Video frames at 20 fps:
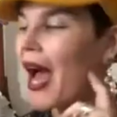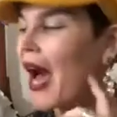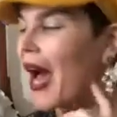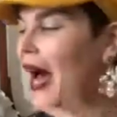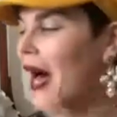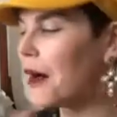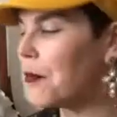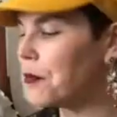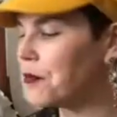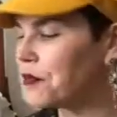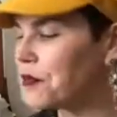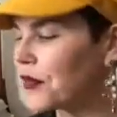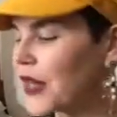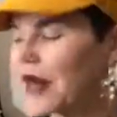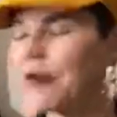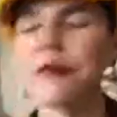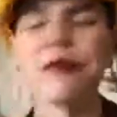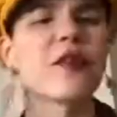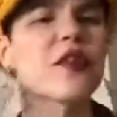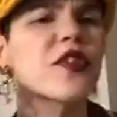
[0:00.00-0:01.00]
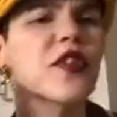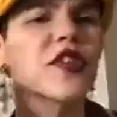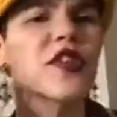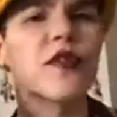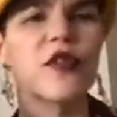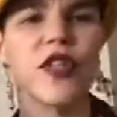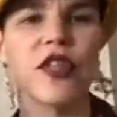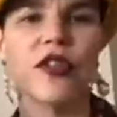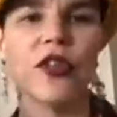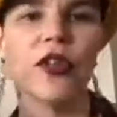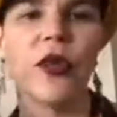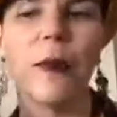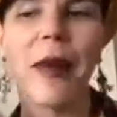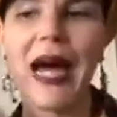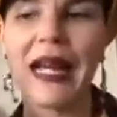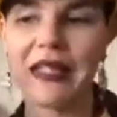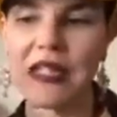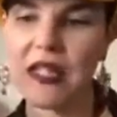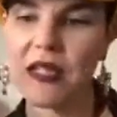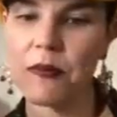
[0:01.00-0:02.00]
And for those of you that don't know,
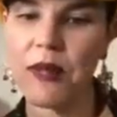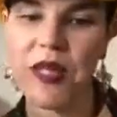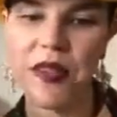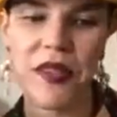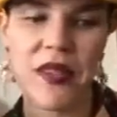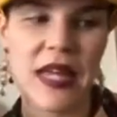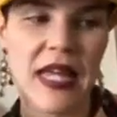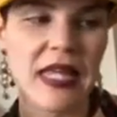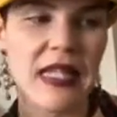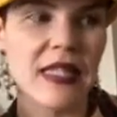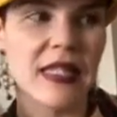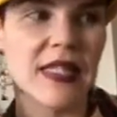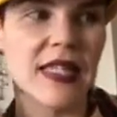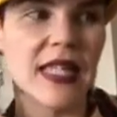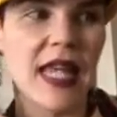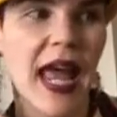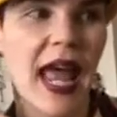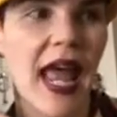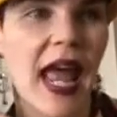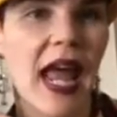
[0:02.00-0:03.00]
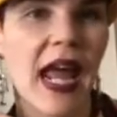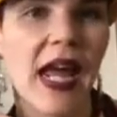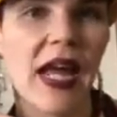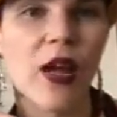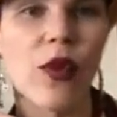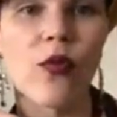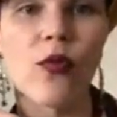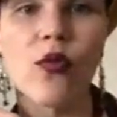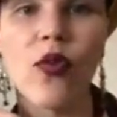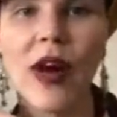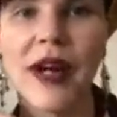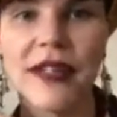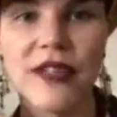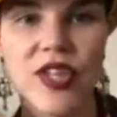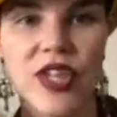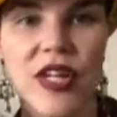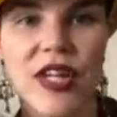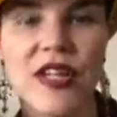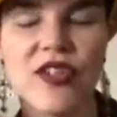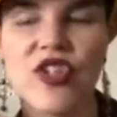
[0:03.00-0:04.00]
Patti Smith is a
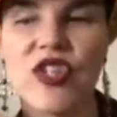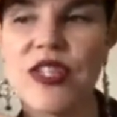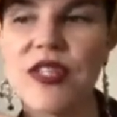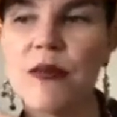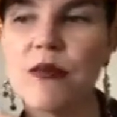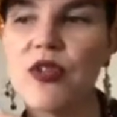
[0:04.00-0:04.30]
writer, she's a